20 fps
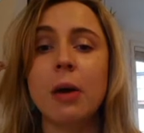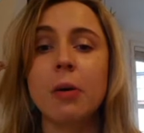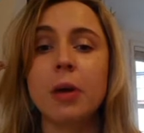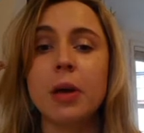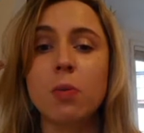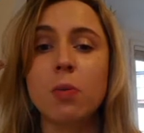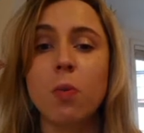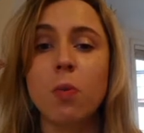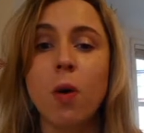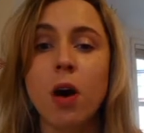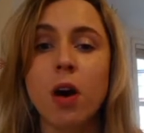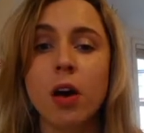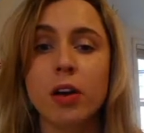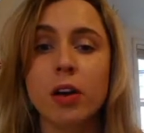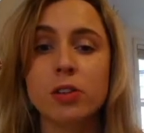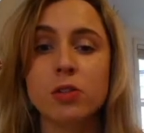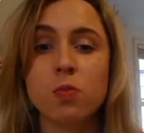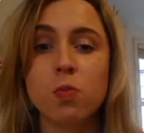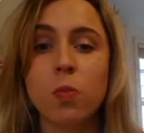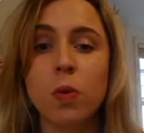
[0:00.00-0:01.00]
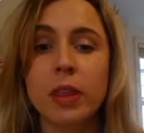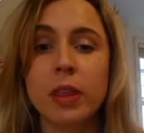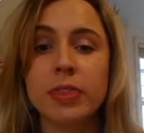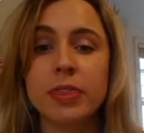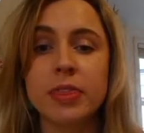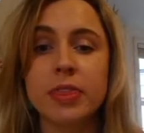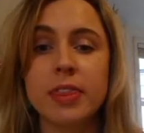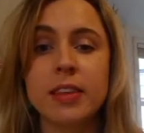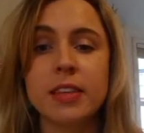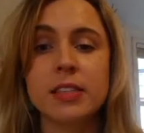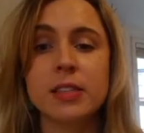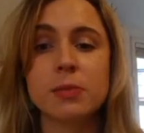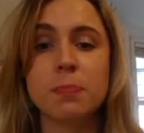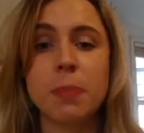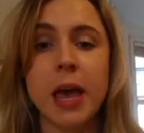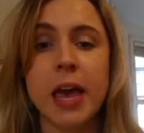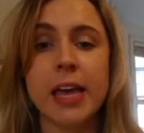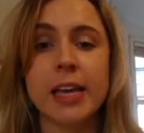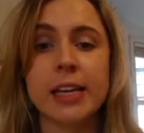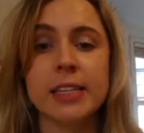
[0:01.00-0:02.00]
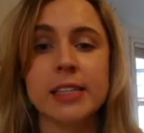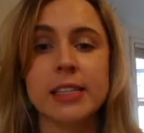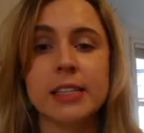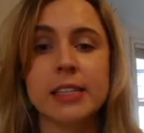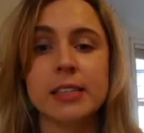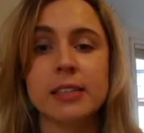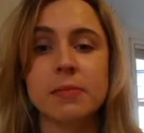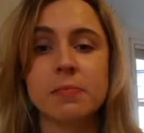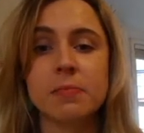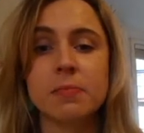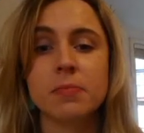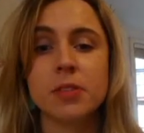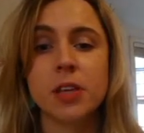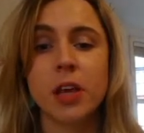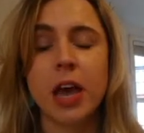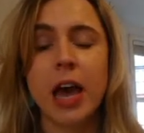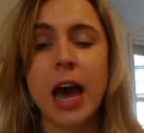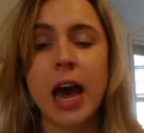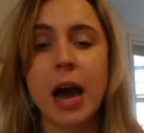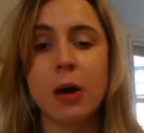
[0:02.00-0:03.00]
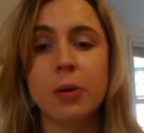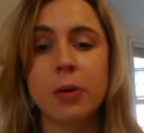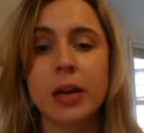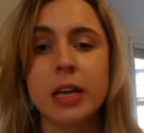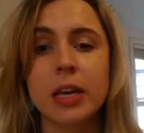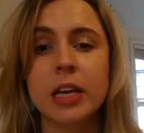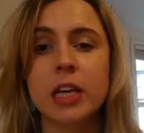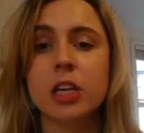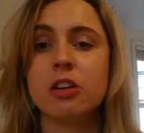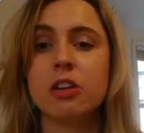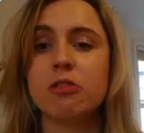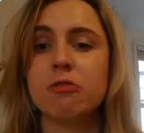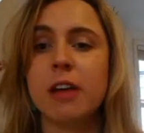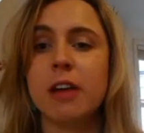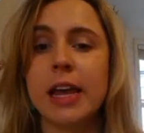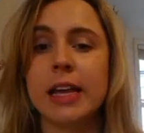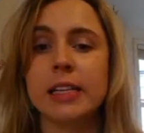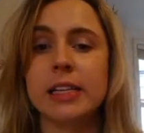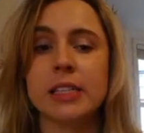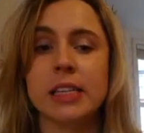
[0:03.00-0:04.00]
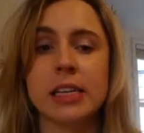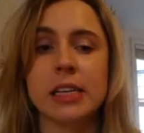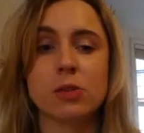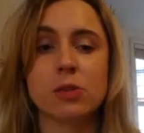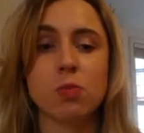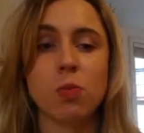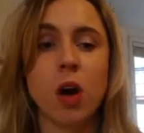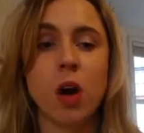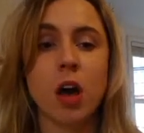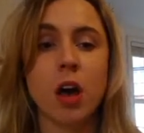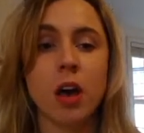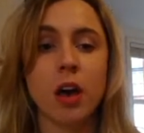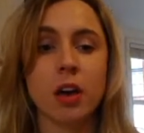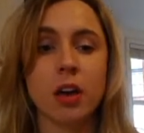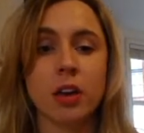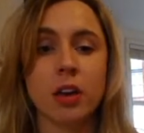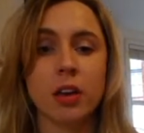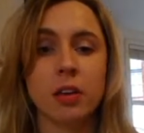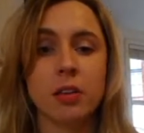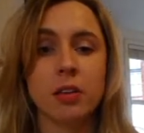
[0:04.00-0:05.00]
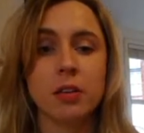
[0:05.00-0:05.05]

he works with the space, so how he curates his work.